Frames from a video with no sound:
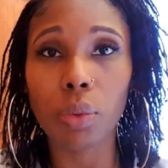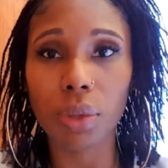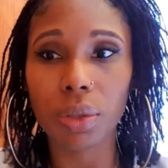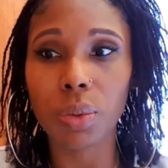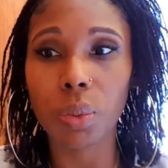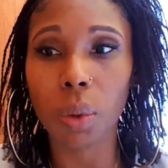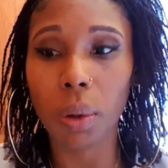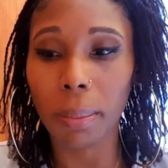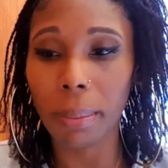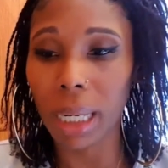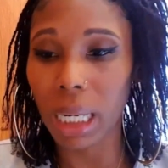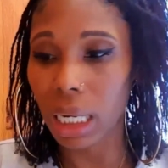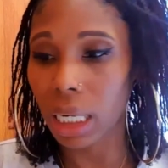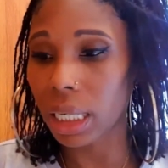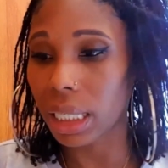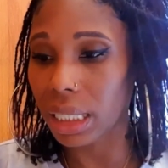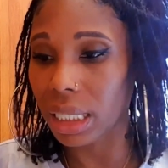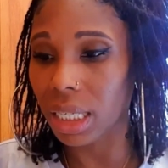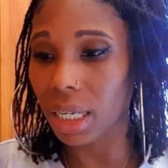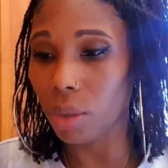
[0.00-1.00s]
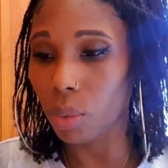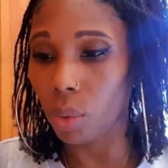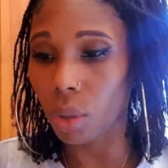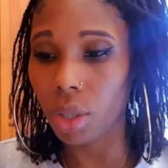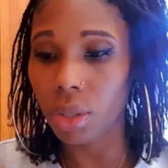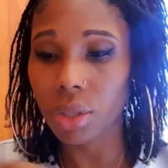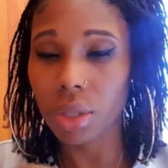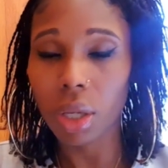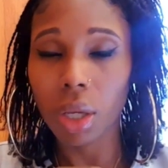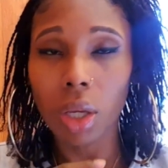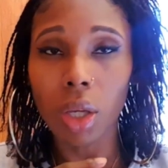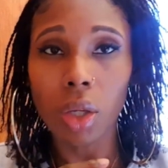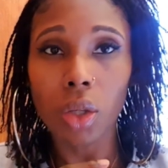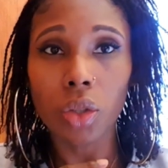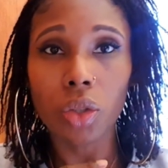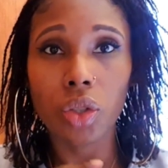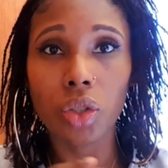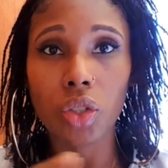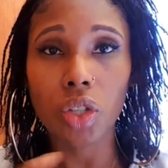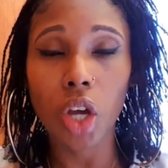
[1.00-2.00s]
was what my idea was.
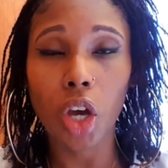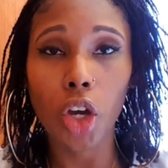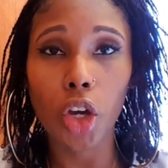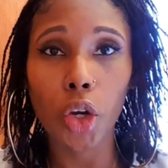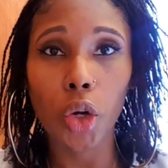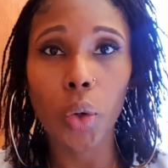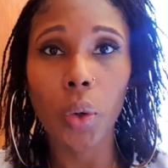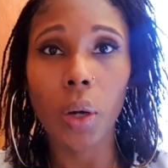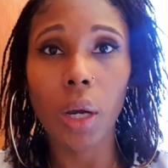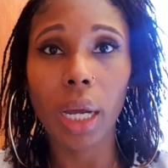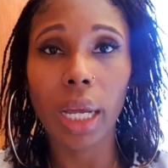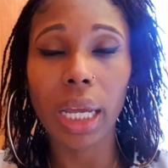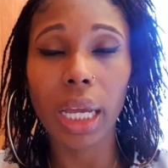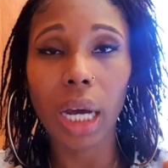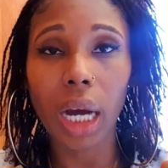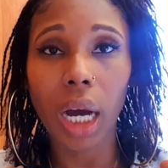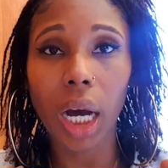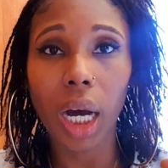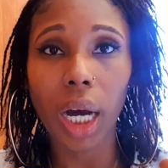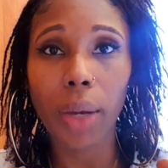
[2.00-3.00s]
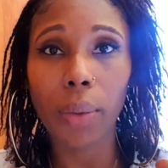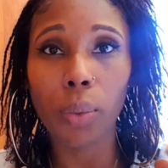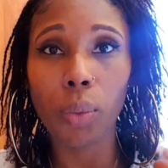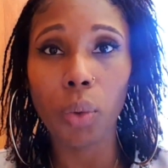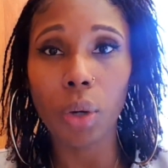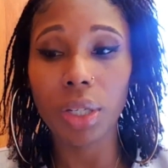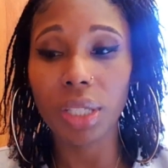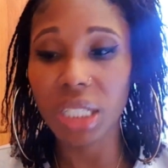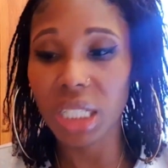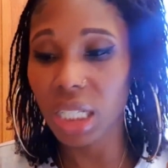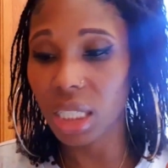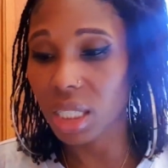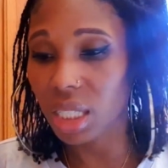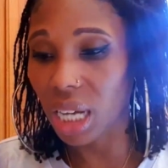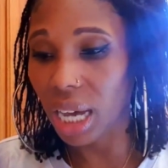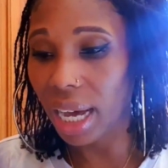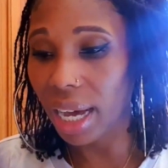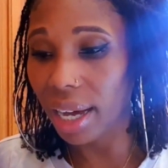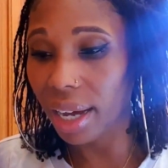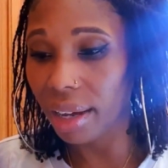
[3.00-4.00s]
So I wanted to
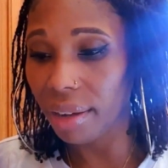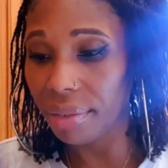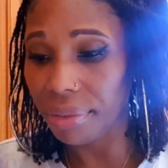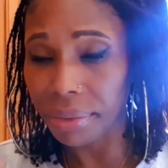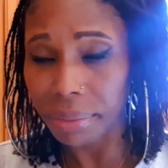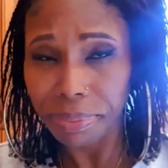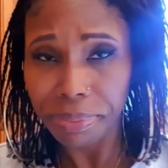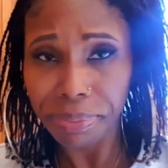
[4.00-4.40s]
have